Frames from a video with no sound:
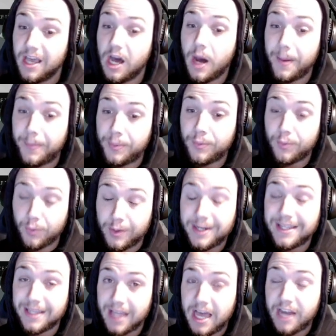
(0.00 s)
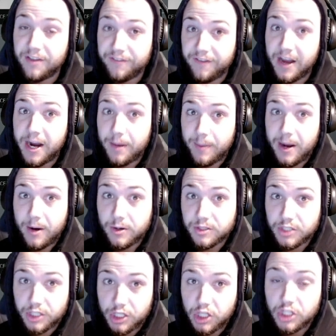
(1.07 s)
pretty lot of firepower. It's
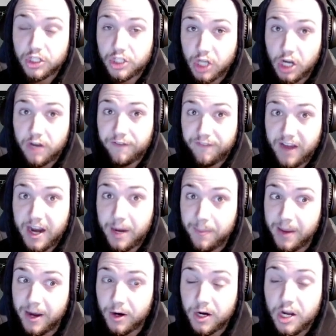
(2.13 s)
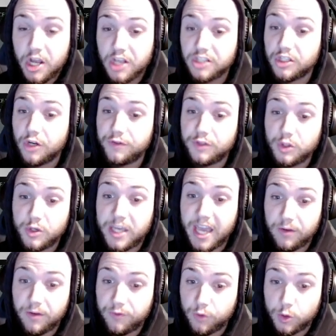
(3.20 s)
a good chunk of firepower. So if you
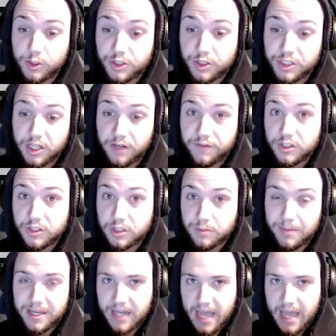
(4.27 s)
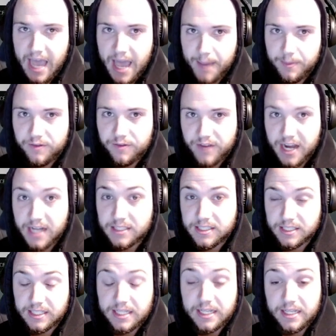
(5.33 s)
can force yourself to just make it a habit of
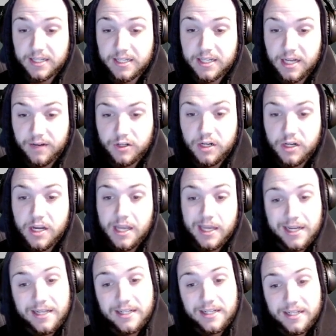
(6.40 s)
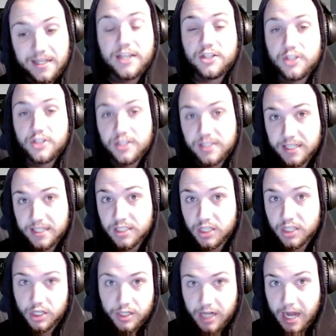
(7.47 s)
constantly getting in cover, hidden and dangerous is a
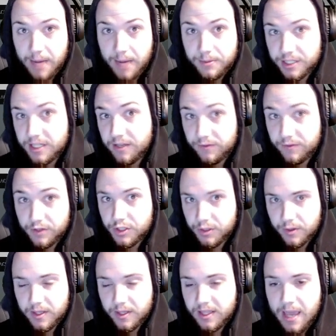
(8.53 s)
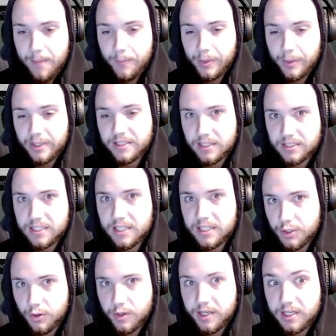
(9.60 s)
good option if you're doing that, but it does get
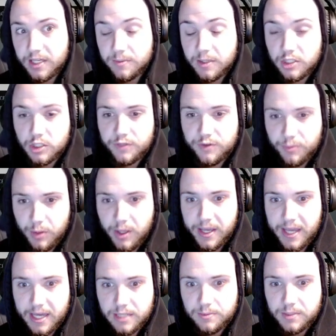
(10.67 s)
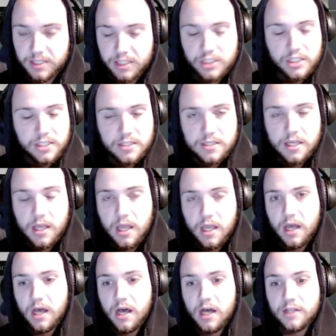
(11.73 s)
annoying, especially if you're playing expeditions,
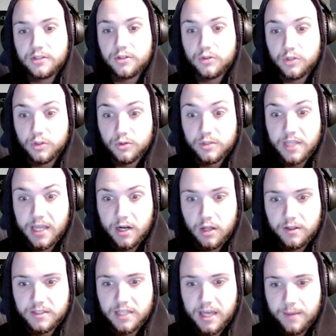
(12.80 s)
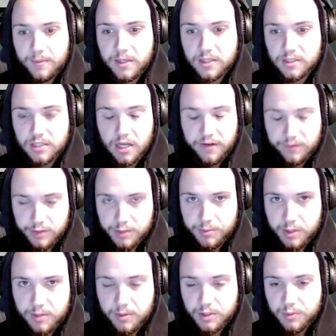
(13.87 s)
to use that all the time because cover is
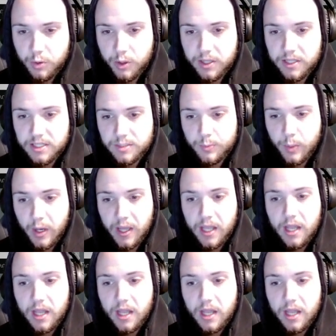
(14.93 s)
pretty much pointless. But